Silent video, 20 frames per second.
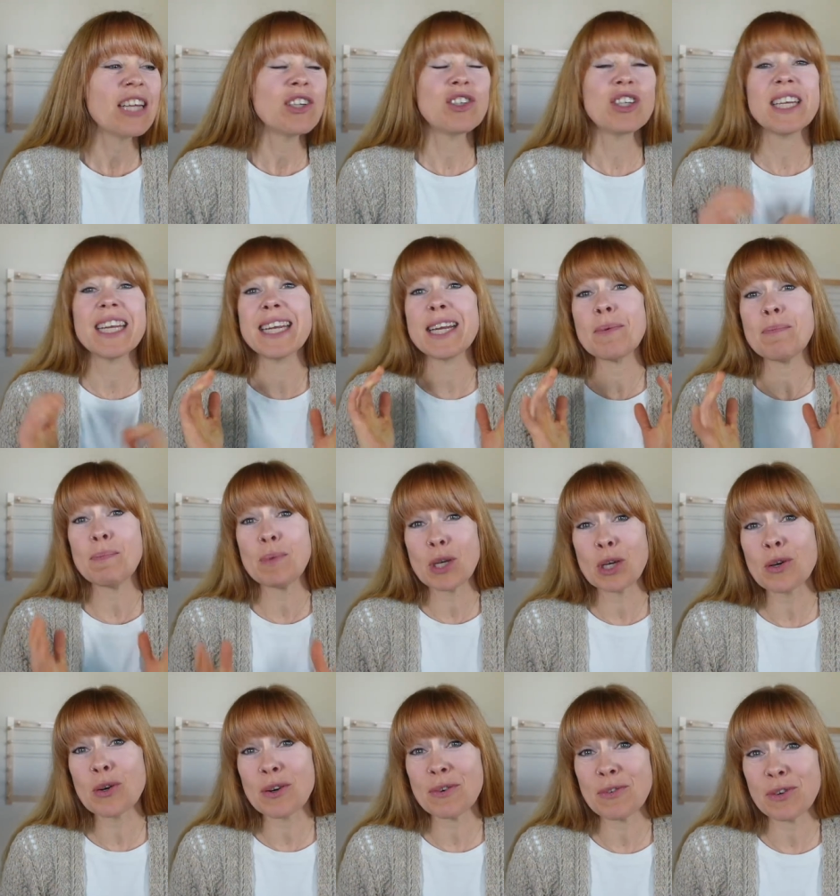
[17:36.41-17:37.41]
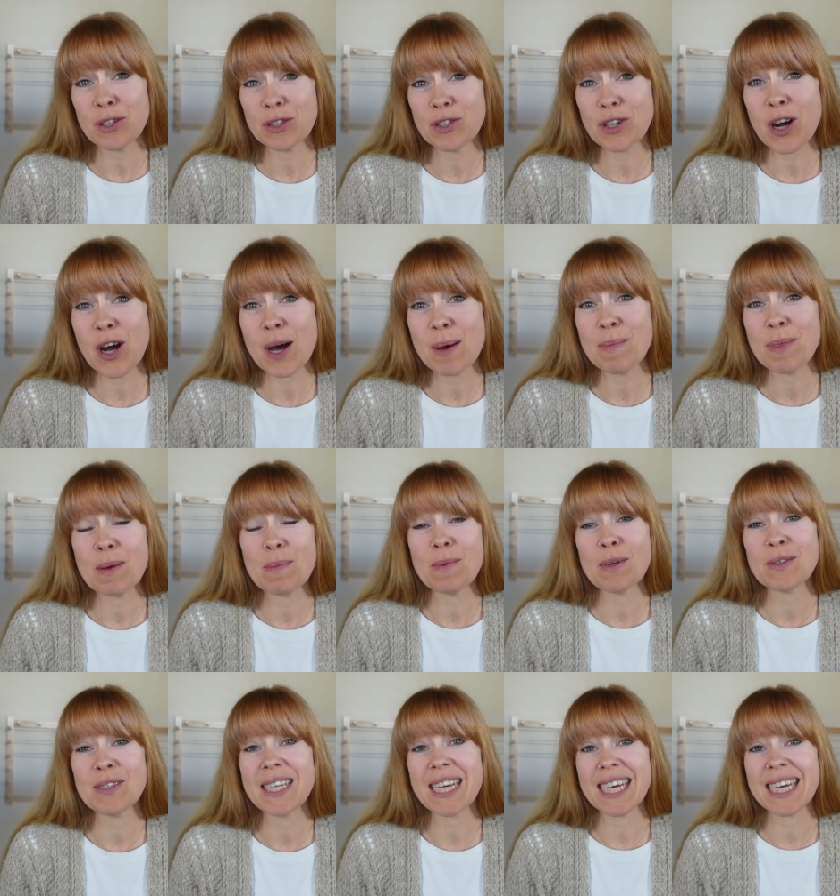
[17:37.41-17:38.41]
She did a beautiful job. The
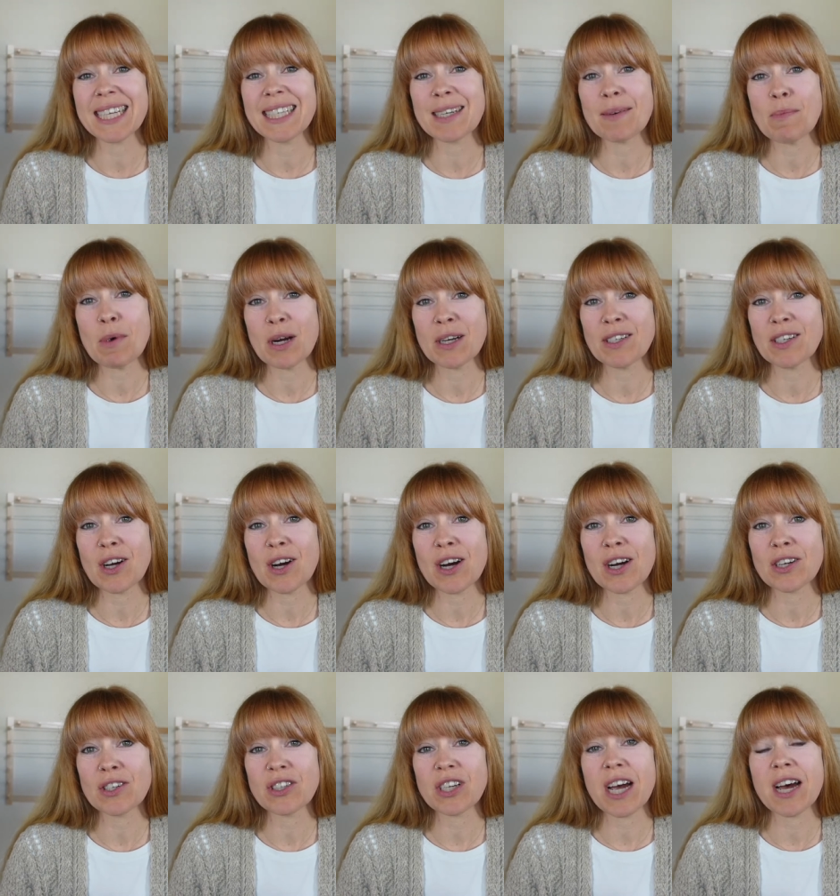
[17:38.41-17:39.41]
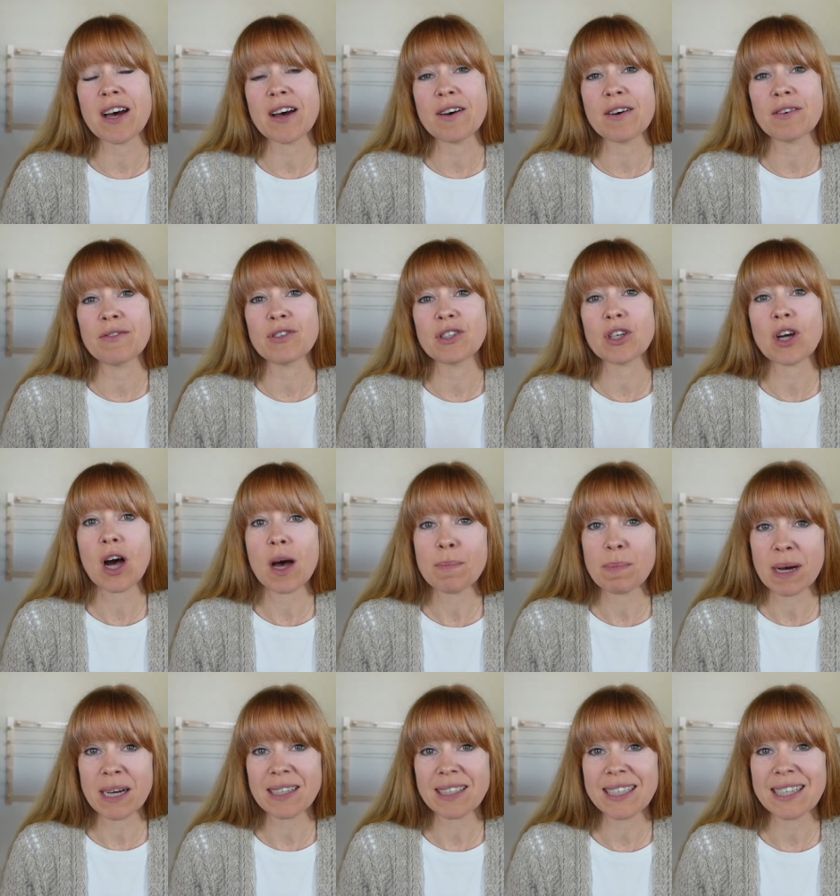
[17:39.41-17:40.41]
music is a montage of
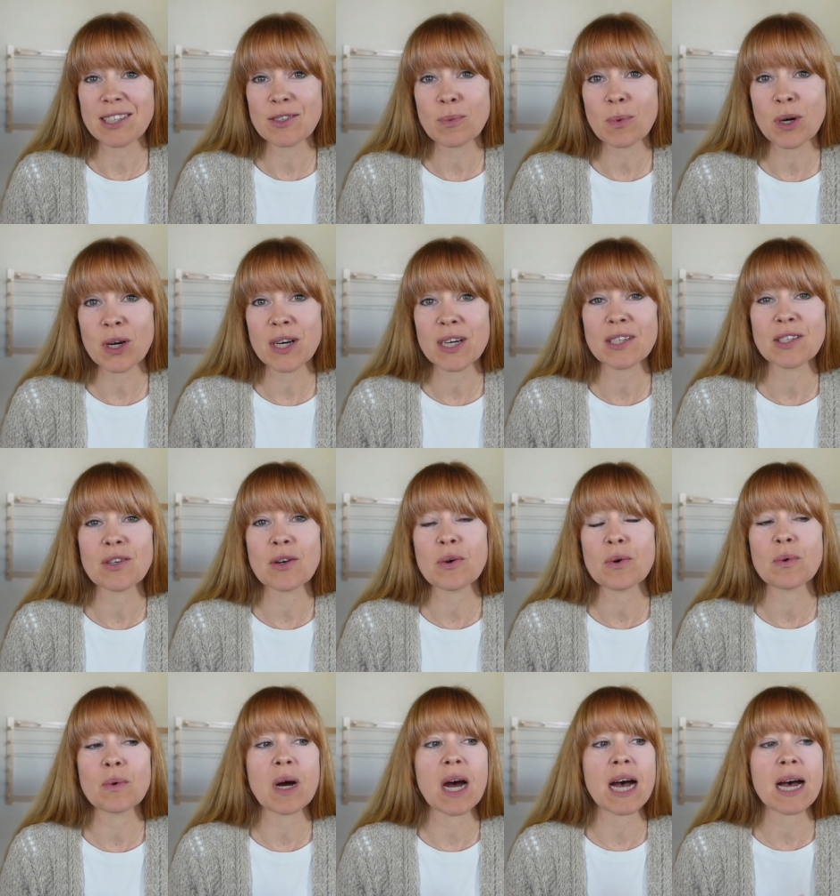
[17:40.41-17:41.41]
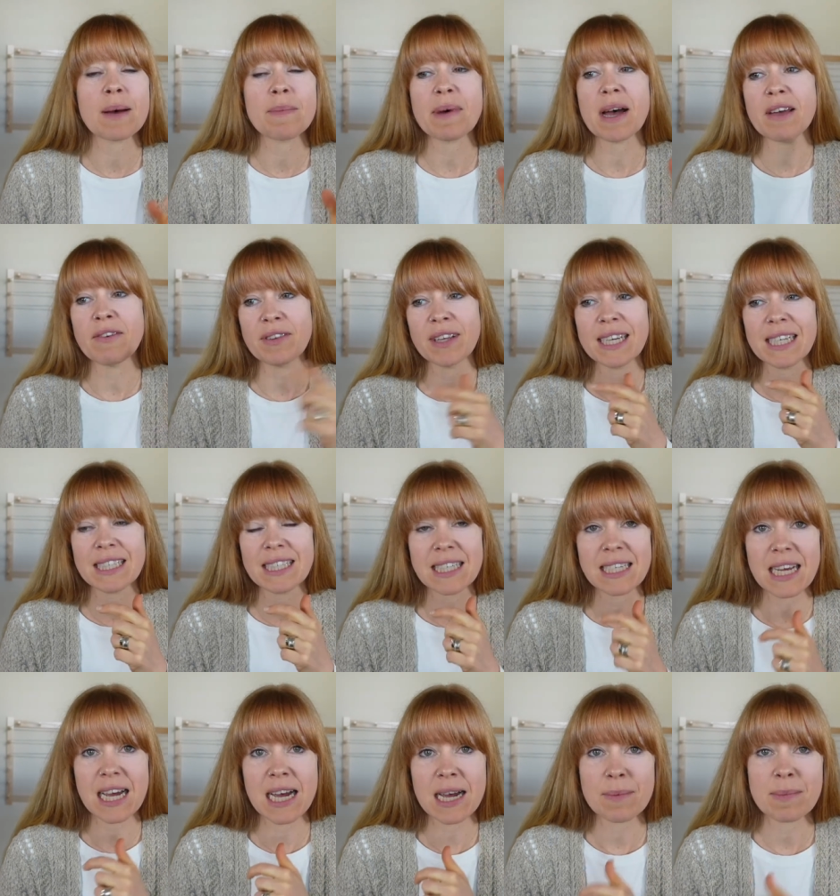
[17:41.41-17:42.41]
Scott Buckley's work, so um, I've
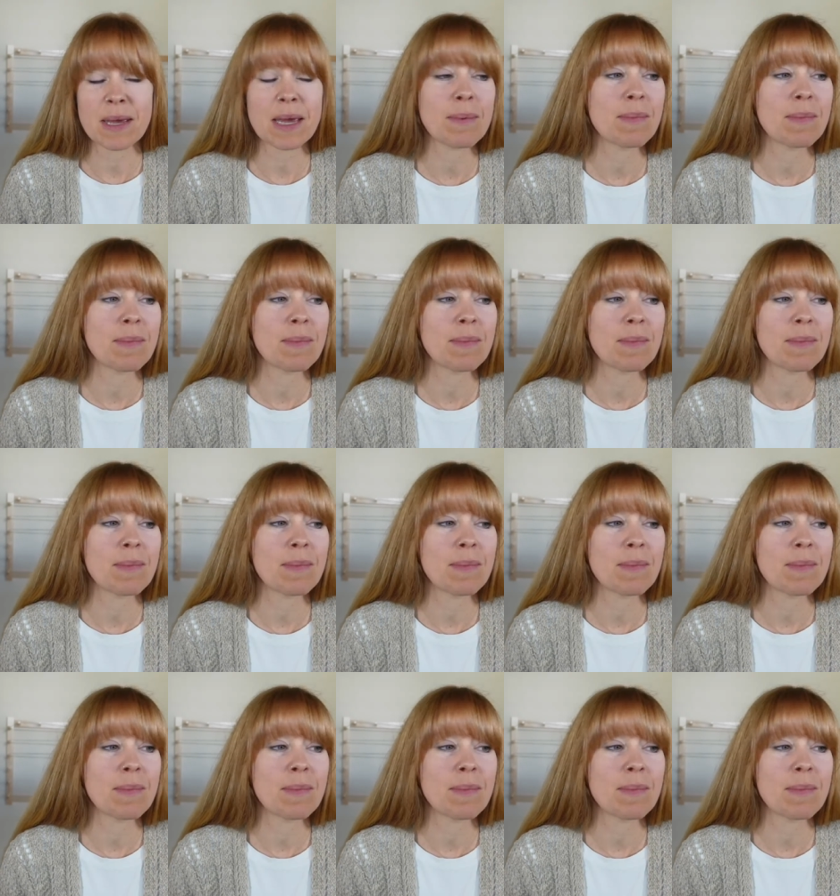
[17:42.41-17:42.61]
linked um,